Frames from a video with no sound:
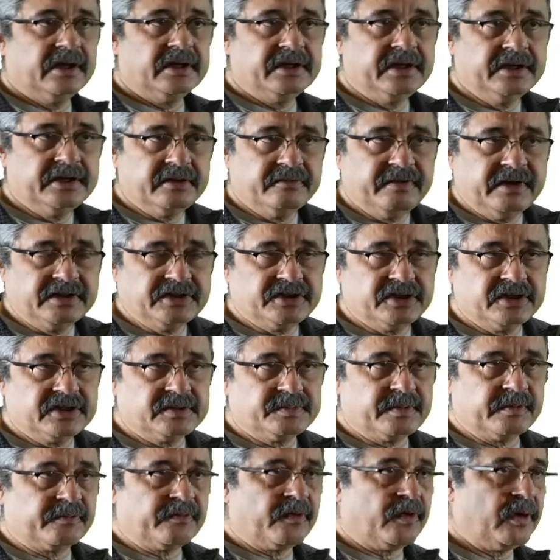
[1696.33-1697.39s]
intervention is
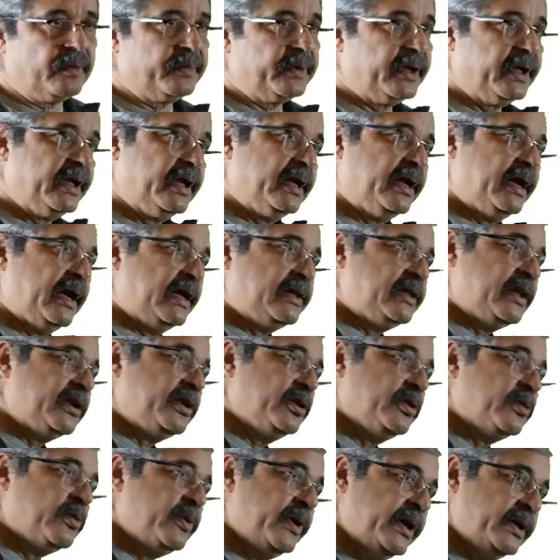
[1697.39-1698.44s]
performed, and then
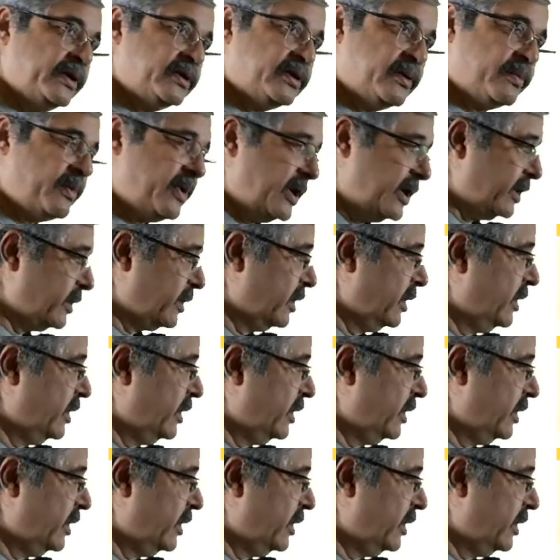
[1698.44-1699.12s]
you reinterpret it.